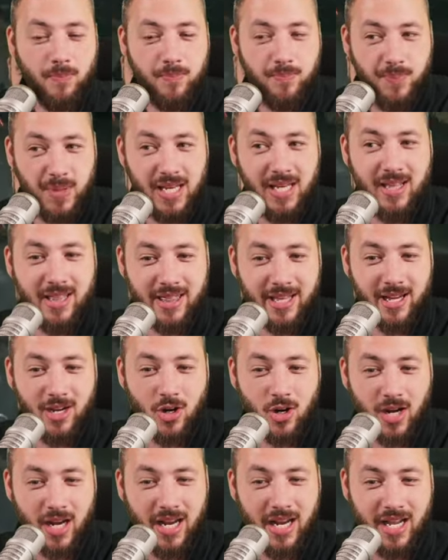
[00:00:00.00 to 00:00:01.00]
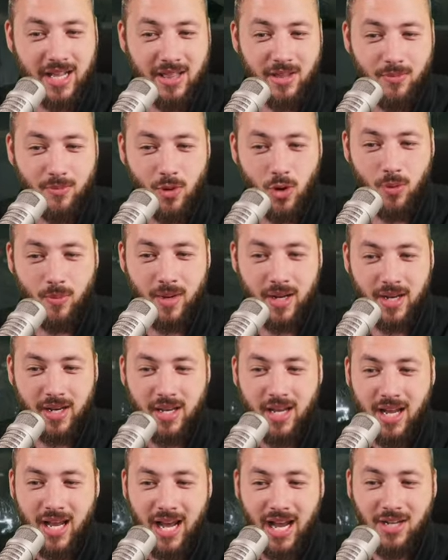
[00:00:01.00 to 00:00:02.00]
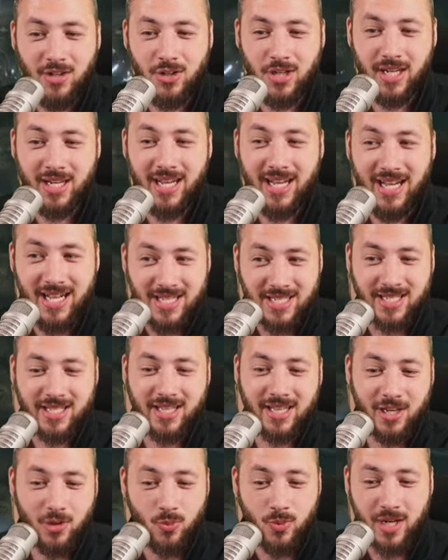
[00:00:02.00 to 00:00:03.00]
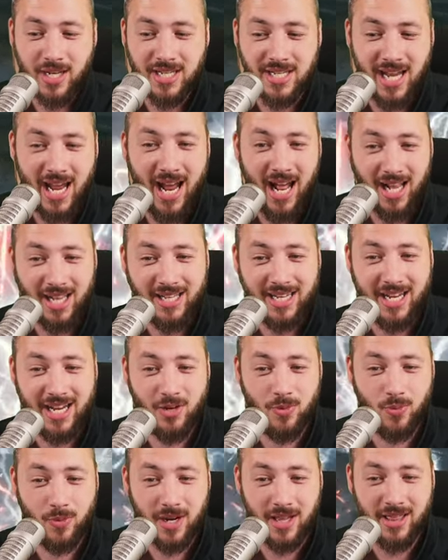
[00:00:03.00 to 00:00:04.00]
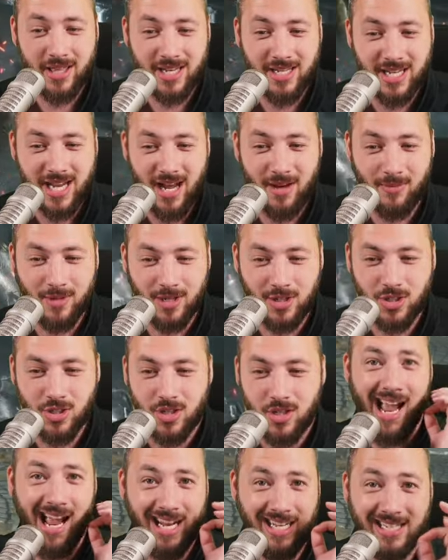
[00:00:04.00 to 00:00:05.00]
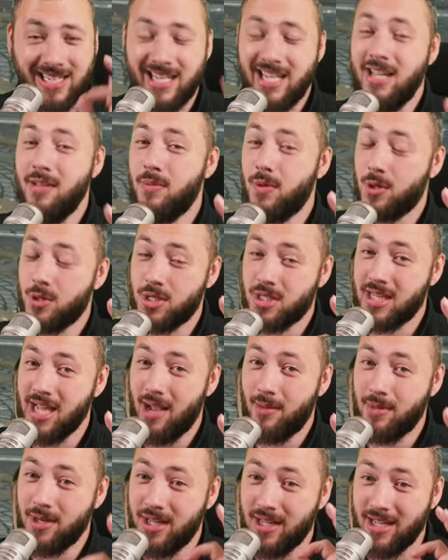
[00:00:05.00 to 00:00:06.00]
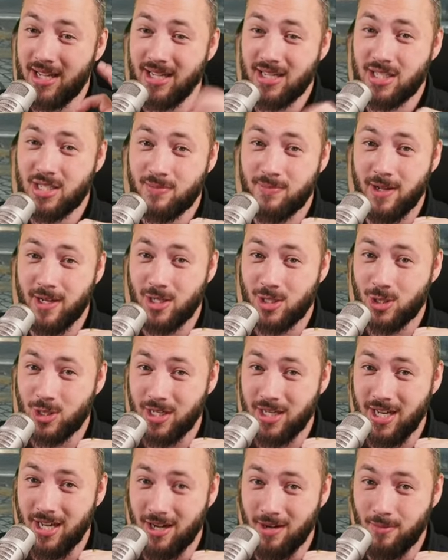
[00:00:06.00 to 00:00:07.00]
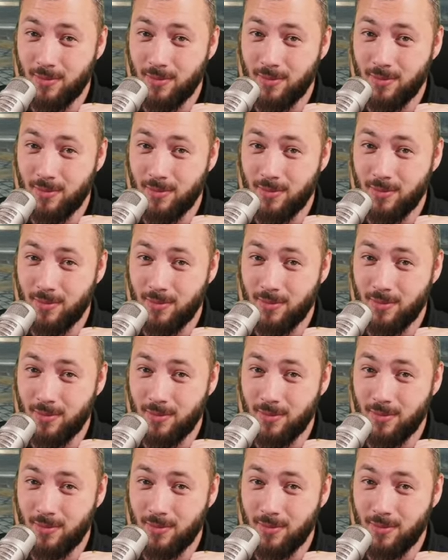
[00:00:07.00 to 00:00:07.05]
be there in the moment. And you can instantly retaliate with the damage and keep your stamina especially up.